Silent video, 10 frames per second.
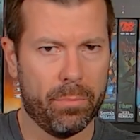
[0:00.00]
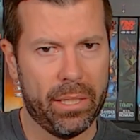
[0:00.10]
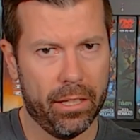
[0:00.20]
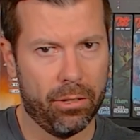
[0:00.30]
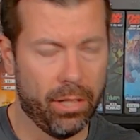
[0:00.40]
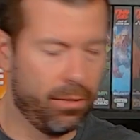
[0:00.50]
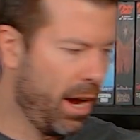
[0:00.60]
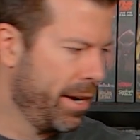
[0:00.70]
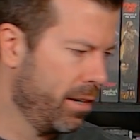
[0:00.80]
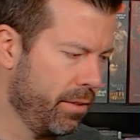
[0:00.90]
be literally
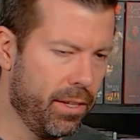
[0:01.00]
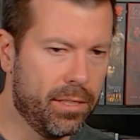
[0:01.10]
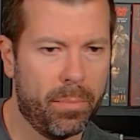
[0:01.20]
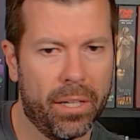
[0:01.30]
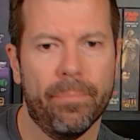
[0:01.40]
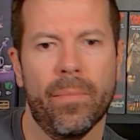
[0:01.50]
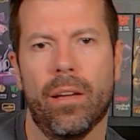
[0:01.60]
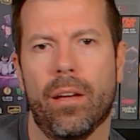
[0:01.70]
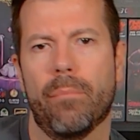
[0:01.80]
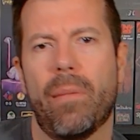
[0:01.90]
writing on this, but
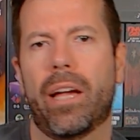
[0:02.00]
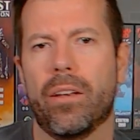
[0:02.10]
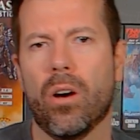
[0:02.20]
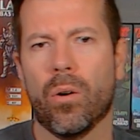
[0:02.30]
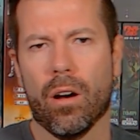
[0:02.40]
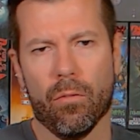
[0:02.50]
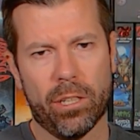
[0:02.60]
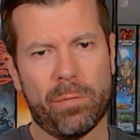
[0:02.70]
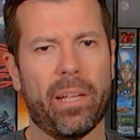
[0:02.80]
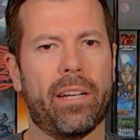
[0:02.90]
make a note of
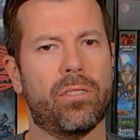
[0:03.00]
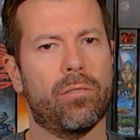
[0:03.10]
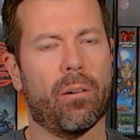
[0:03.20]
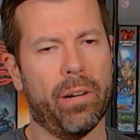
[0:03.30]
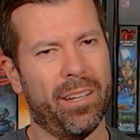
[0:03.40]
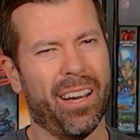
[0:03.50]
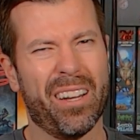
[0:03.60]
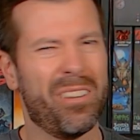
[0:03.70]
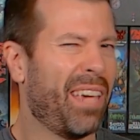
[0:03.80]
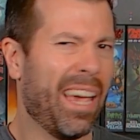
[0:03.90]
which planets you've already done,
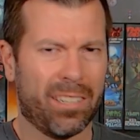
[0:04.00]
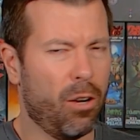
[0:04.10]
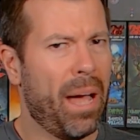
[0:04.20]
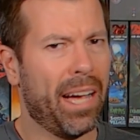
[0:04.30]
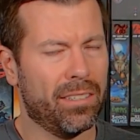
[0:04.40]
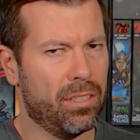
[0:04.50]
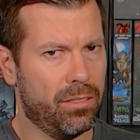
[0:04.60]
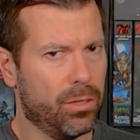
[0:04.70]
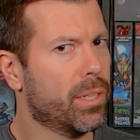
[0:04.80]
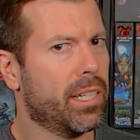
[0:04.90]
and you can't go back and just
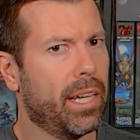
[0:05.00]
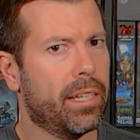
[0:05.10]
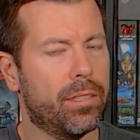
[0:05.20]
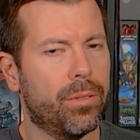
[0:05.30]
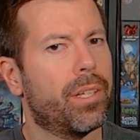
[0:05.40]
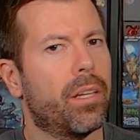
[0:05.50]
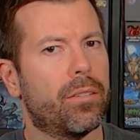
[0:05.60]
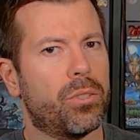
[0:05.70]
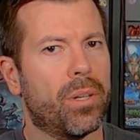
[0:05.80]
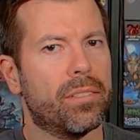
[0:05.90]
do it again and do the other
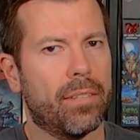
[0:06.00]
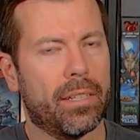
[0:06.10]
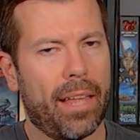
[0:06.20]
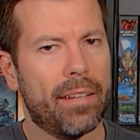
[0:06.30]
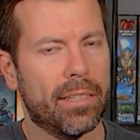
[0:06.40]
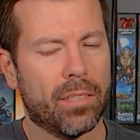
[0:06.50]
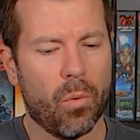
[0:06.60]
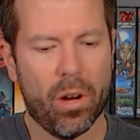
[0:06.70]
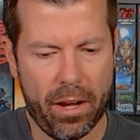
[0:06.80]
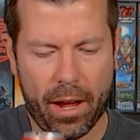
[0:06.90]
choice like that. It's a
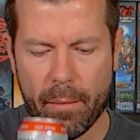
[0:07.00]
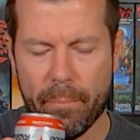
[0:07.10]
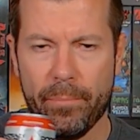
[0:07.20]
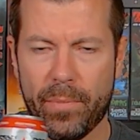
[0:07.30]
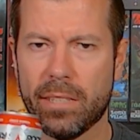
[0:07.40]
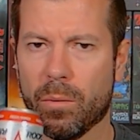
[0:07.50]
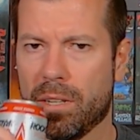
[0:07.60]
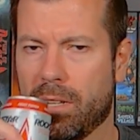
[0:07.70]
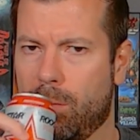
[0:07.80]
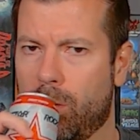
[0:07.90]
one-time
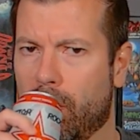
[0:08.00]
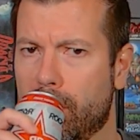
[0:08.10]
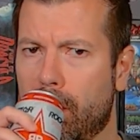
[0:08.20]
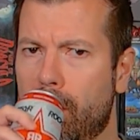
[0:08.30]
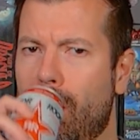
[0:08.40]
choice.